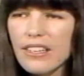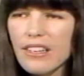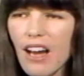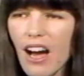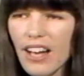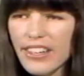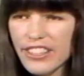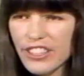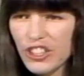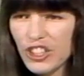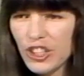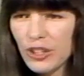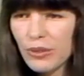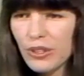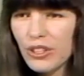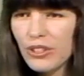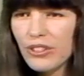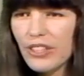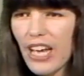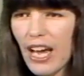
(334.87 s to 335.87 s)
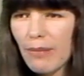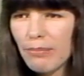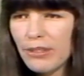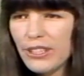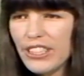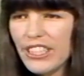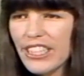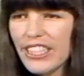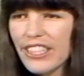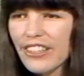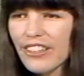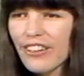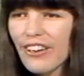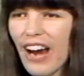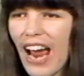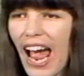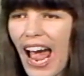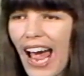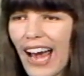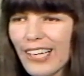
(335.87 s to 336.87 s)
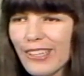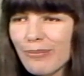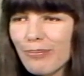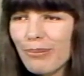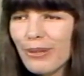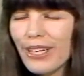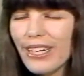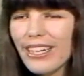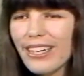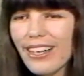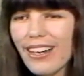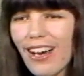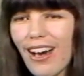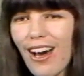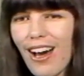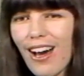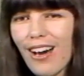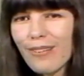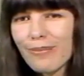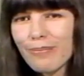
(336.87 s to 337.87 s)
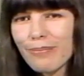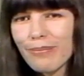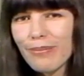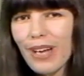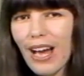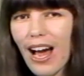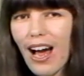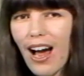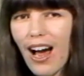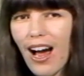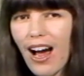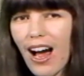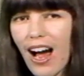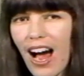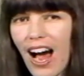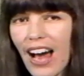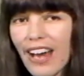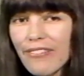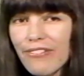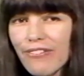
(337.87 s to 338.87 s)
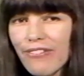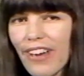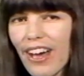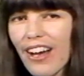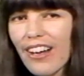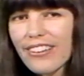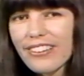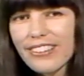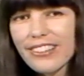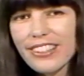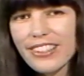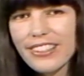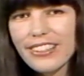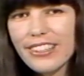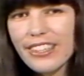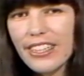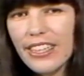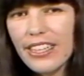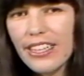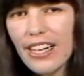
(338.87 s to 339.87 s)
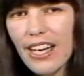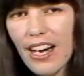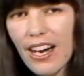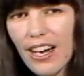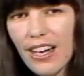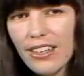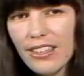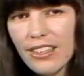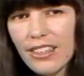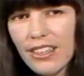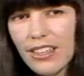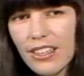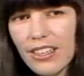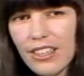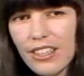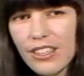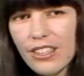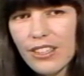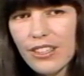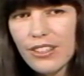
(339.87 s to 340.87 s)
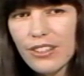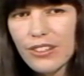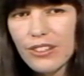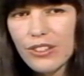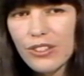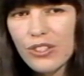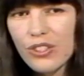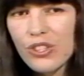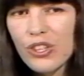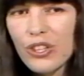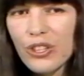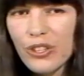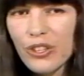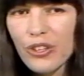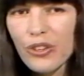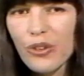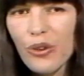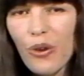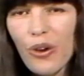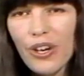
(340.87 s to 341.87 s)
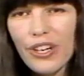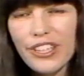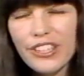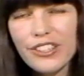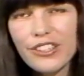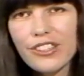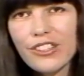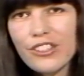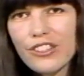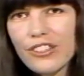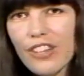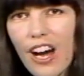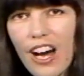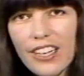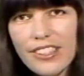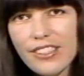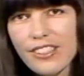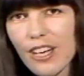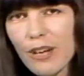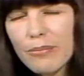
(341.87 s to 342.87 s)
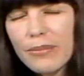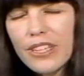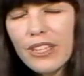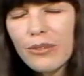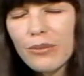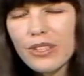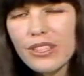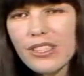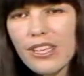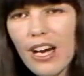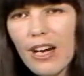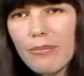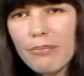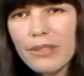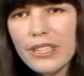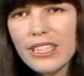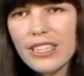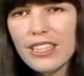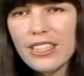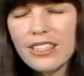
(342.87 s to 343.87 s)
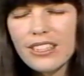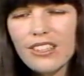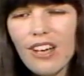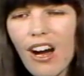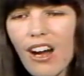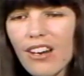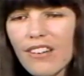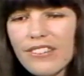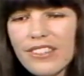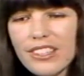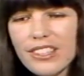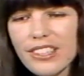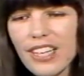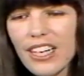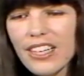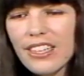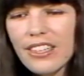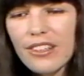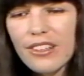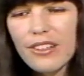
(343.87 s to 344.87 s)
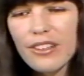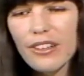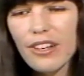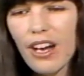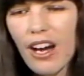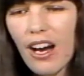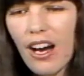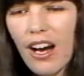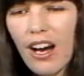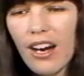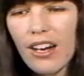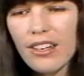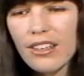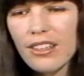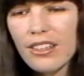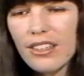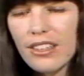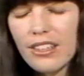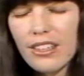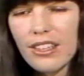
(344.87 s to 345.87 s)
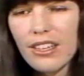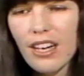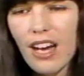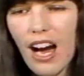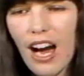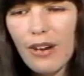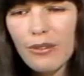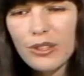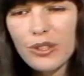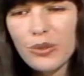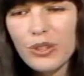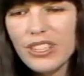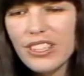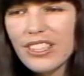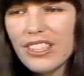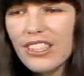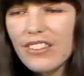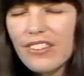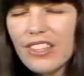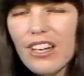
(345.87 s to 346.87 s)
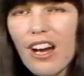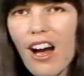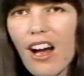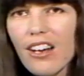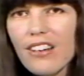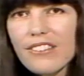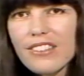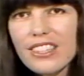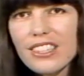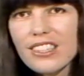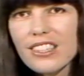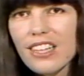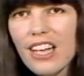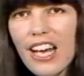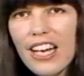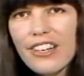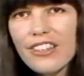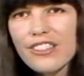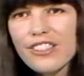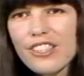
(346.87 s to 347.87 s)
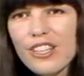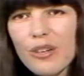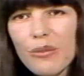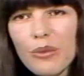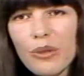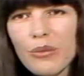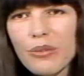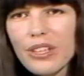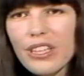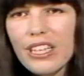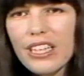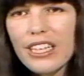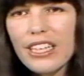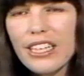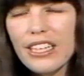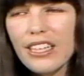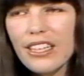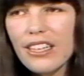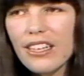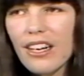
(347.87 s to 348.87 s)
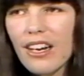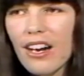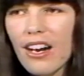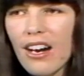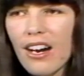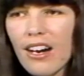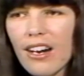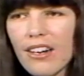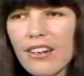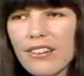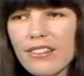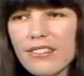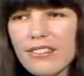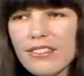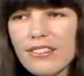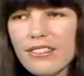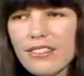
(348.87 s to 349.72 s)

Not that she would do that particular act, but um, I felt that the uh, certain authorities thought something was up because all of a sudden uh, I was receiving all of these letters that were really uh,